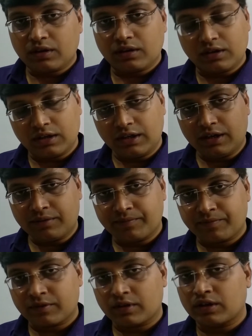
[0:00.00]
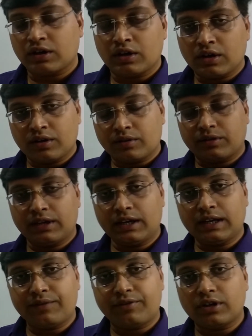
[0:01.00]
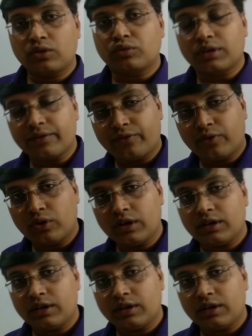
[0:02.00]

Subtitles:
Clear? J.J. Thomson may